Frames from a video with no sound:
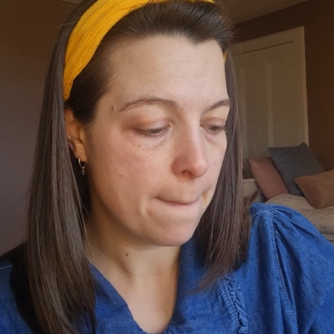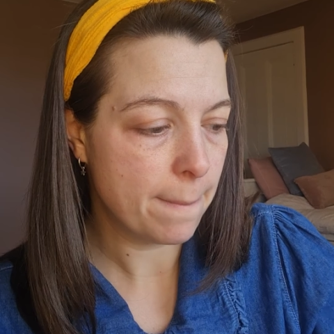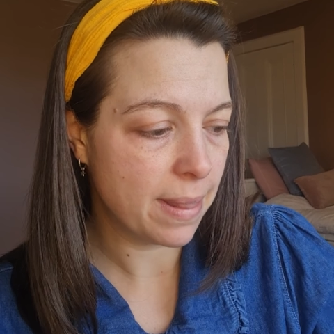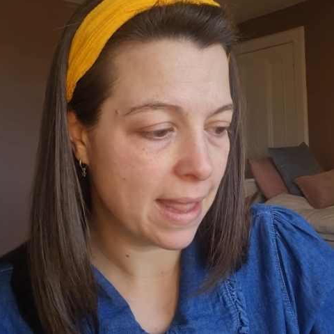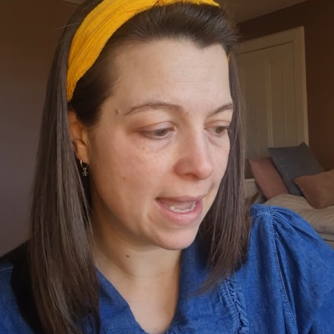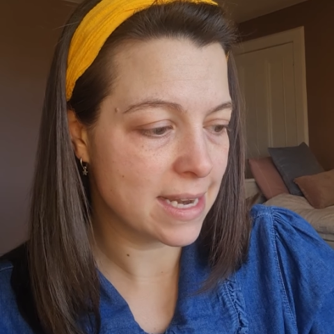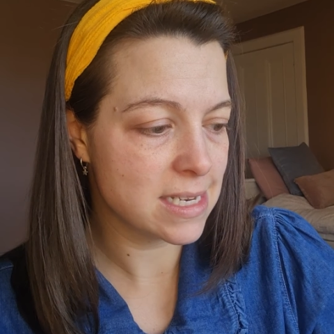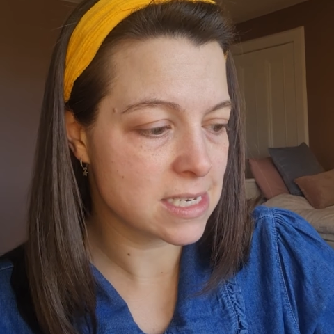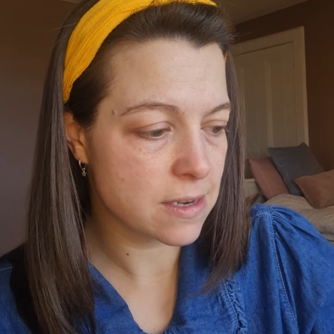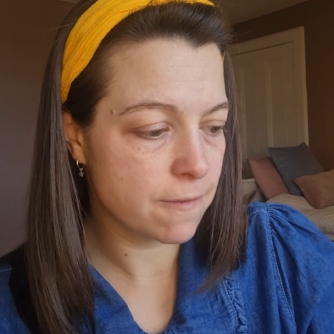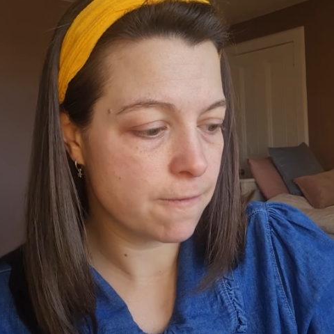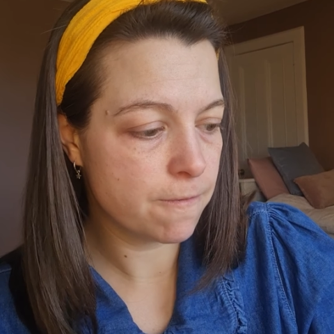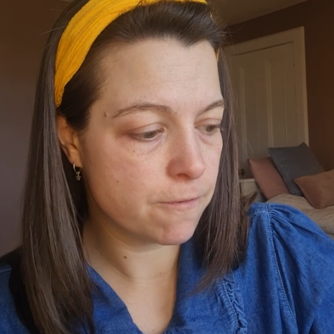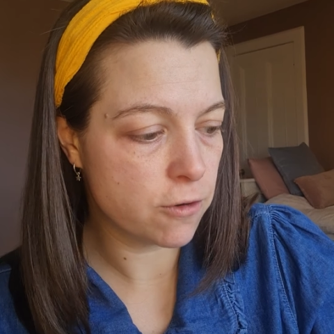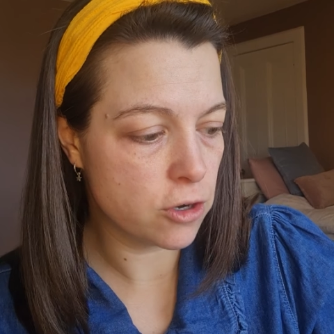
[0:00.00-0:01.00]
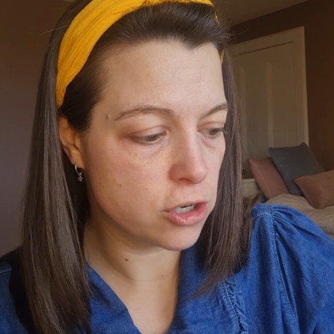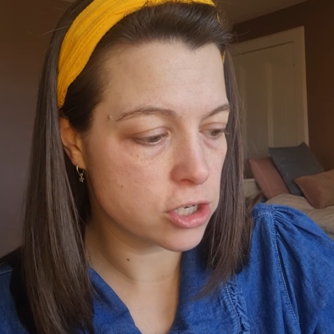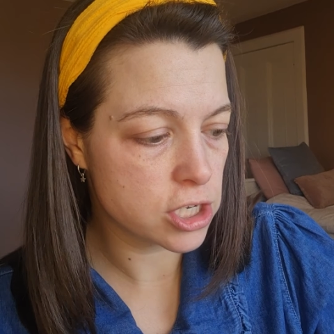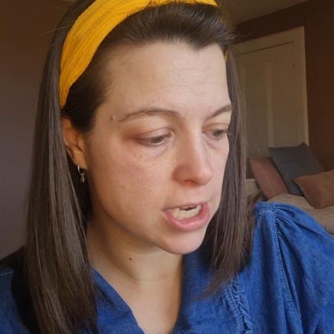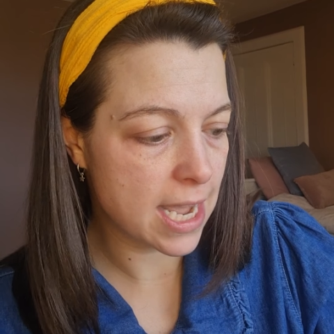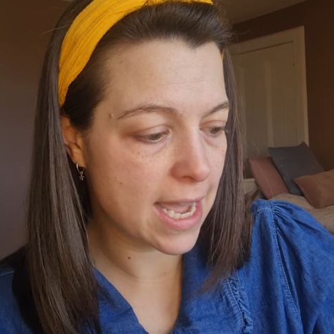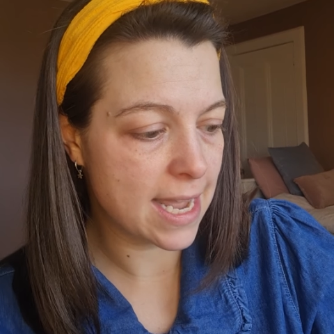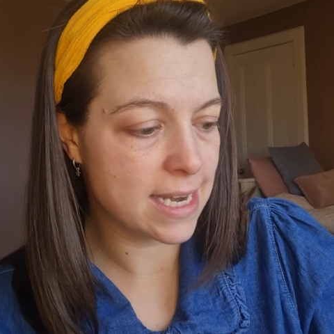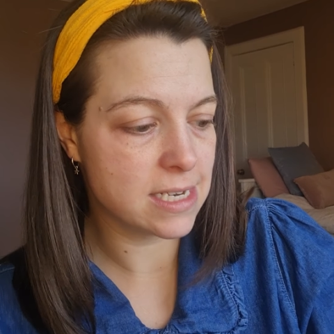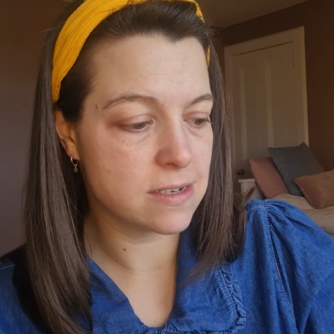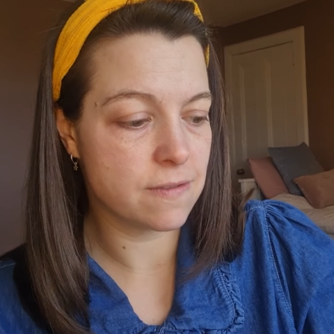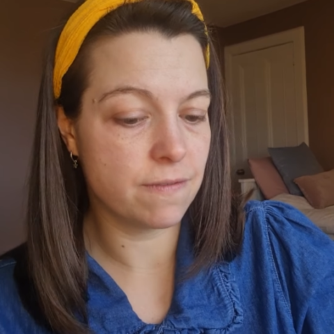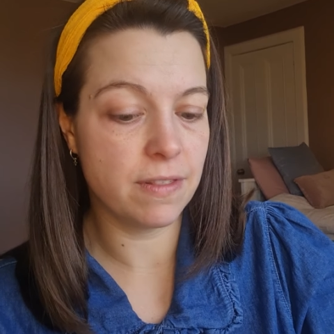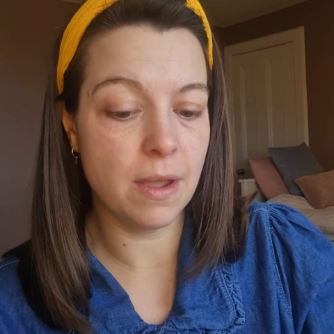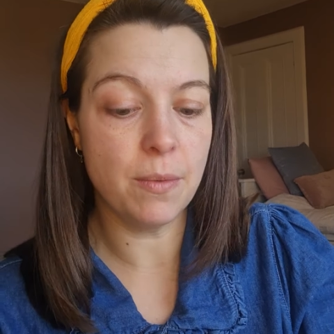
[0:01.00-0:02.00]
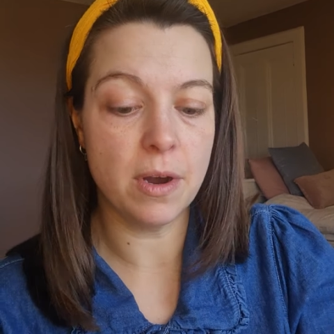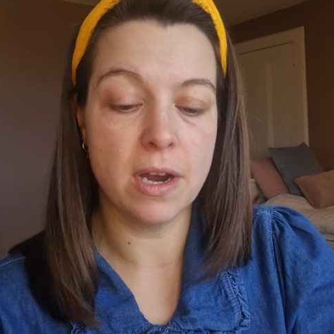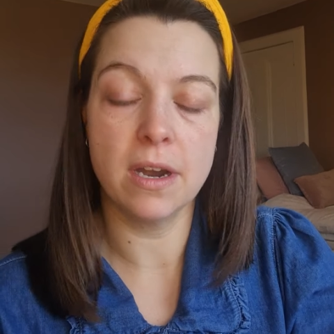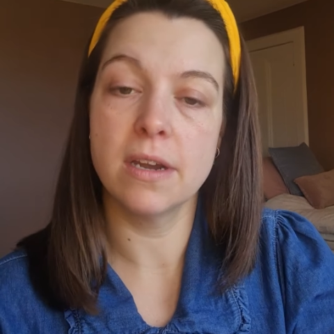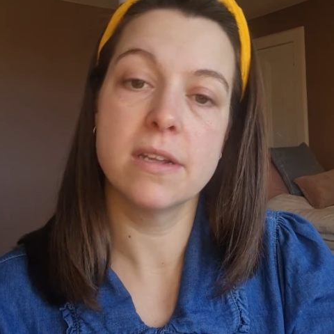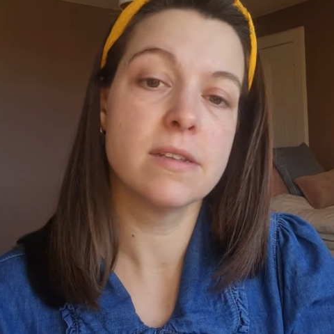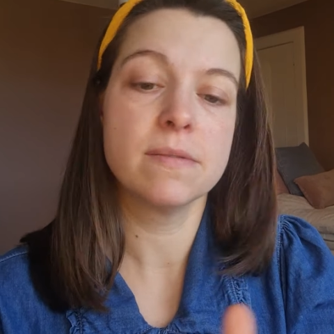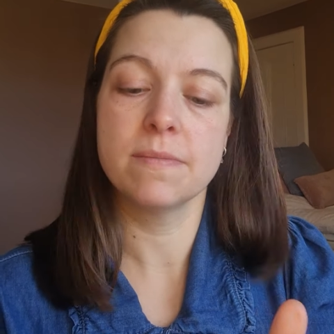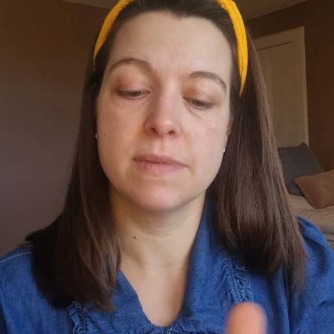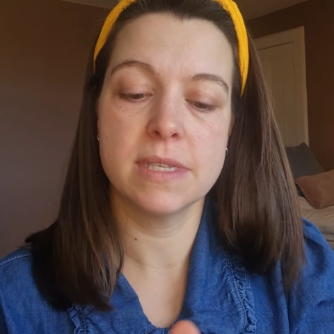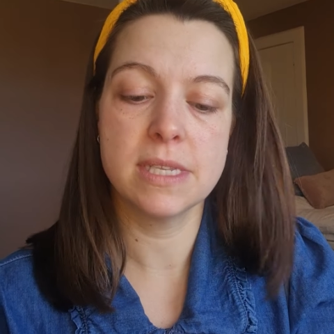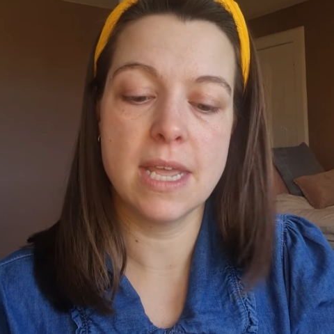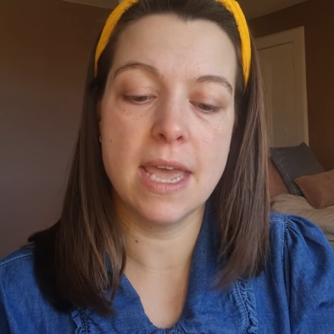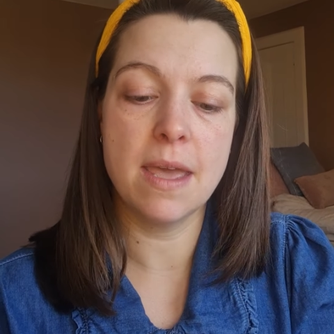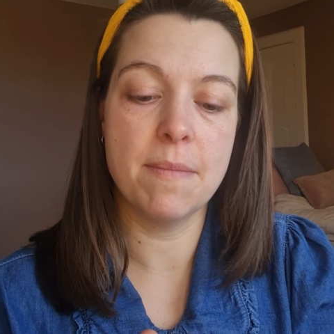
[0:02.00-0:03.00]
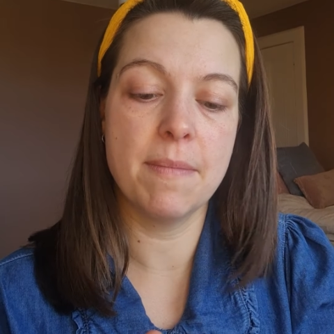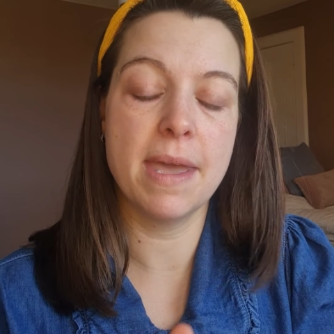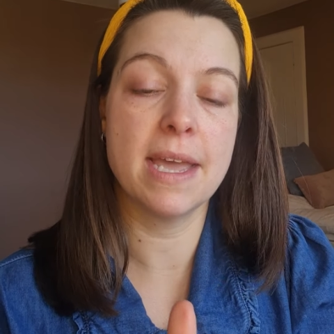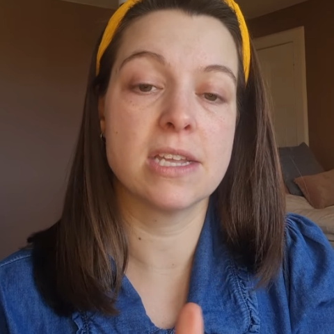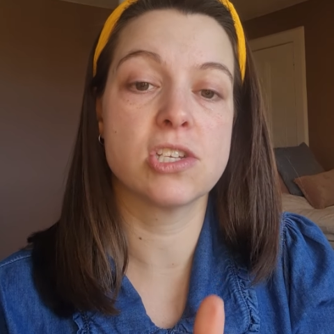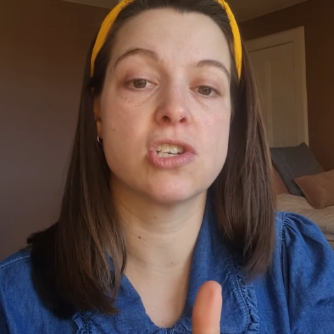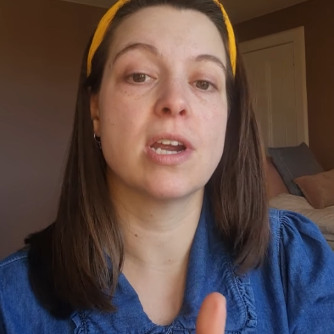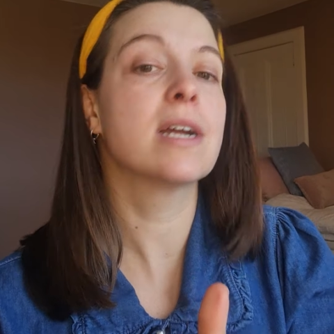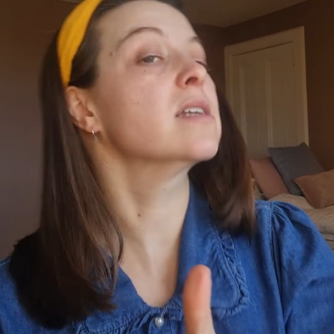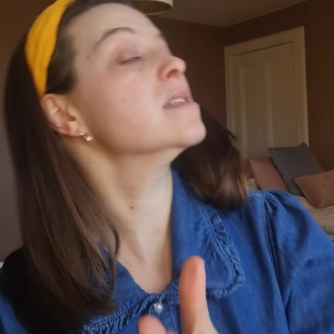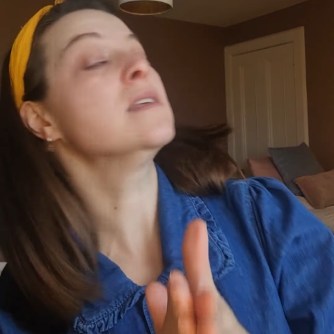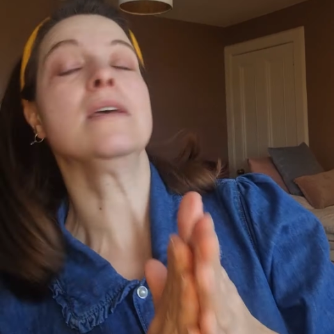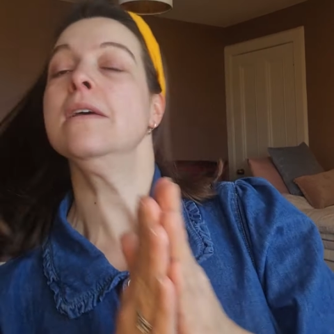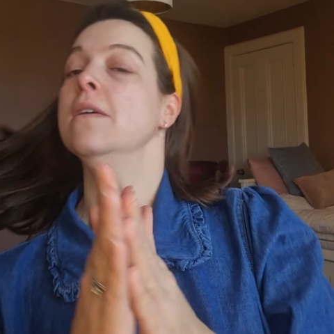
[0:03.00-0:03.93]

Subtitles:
plant, fruit and flower extracts.